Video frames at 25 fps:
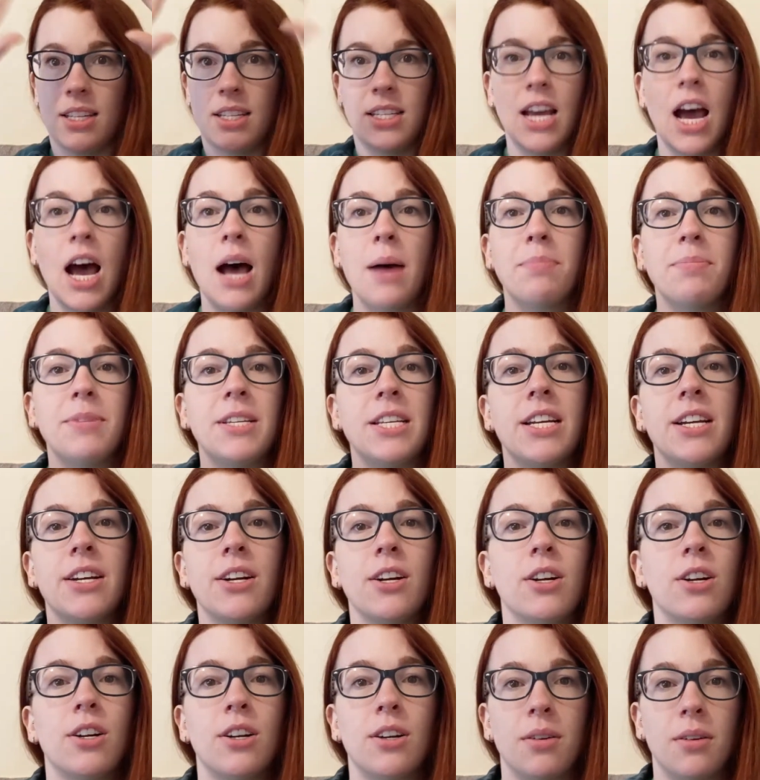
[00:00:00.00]
top
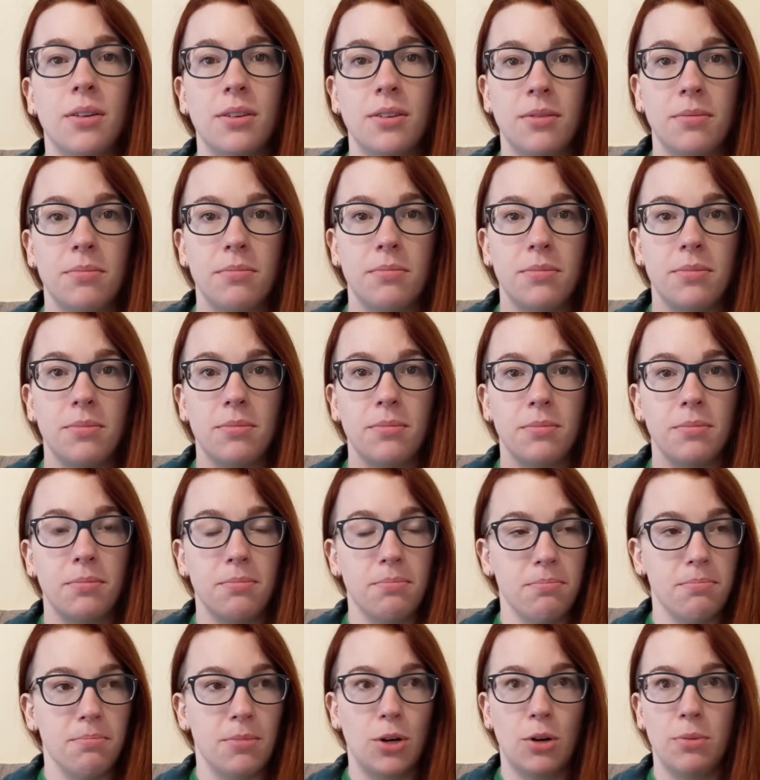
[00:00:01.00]
tier
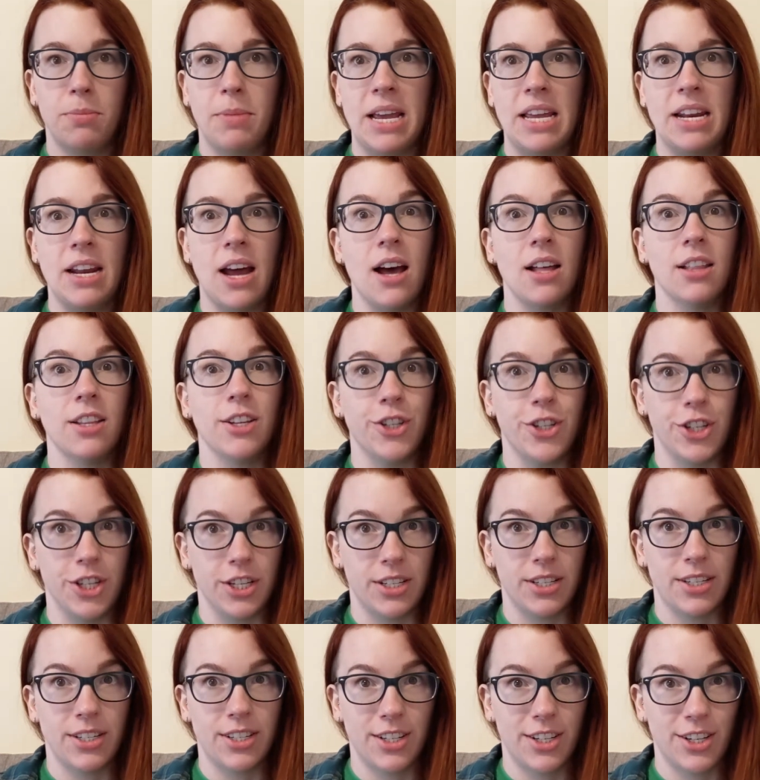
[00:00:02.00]

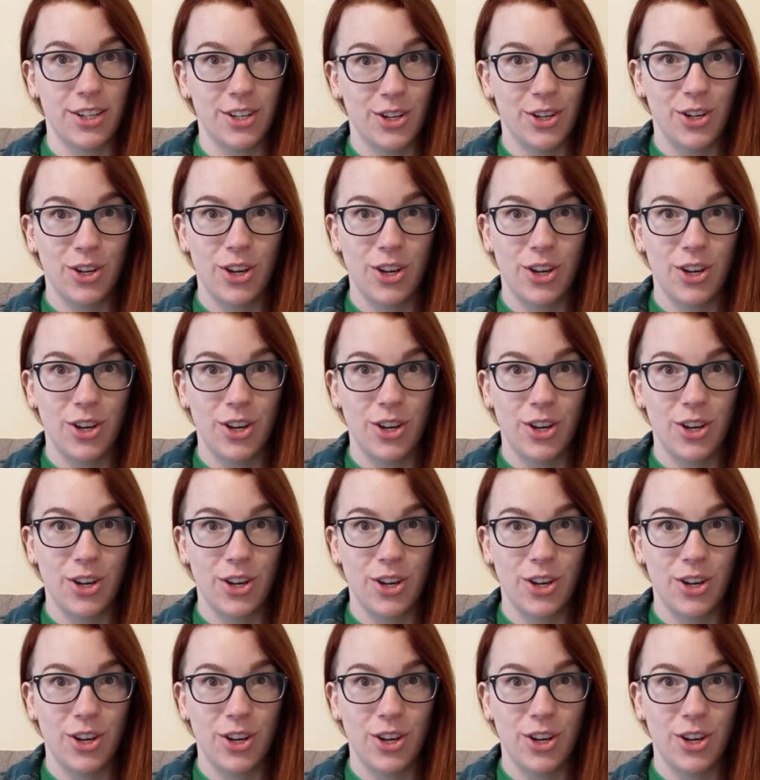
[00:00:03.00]
mermaidologist,